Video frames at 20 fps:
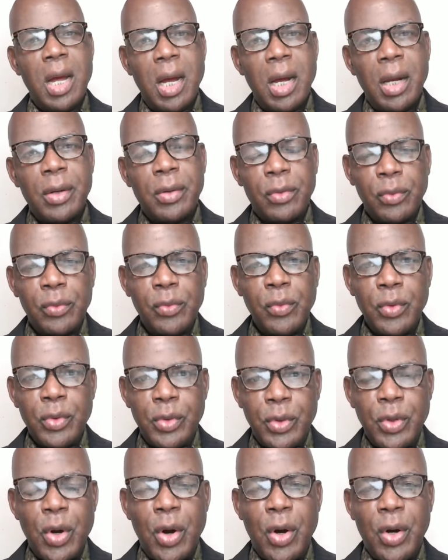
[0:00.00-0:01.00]
through
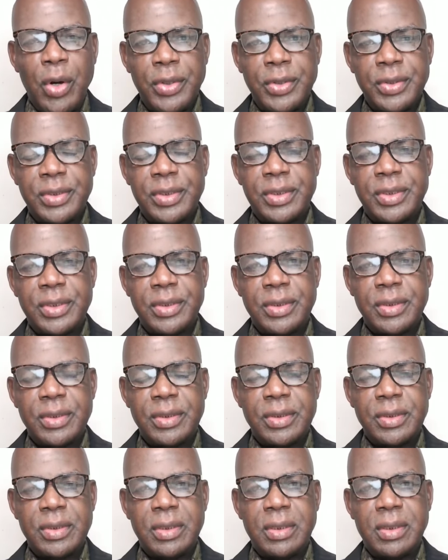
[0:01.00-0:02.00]
doors
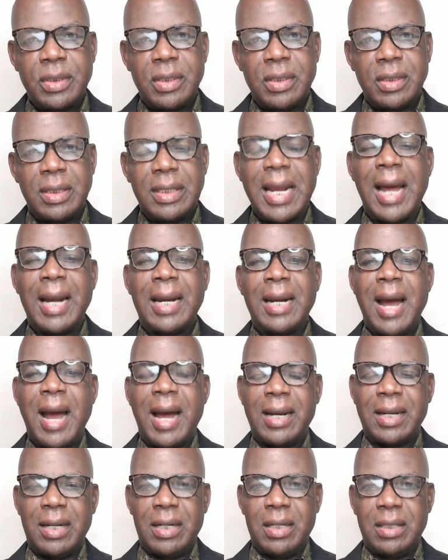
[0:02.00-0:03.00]
that
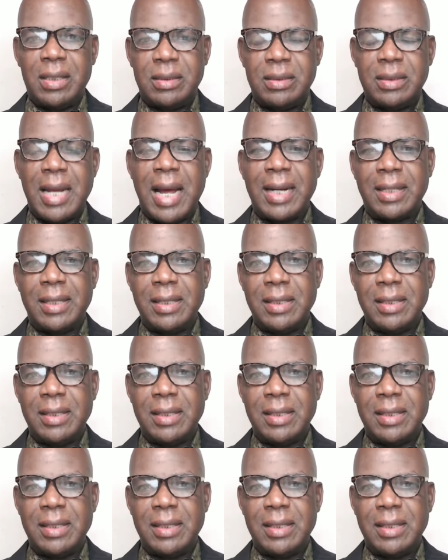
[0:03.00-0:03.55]
are that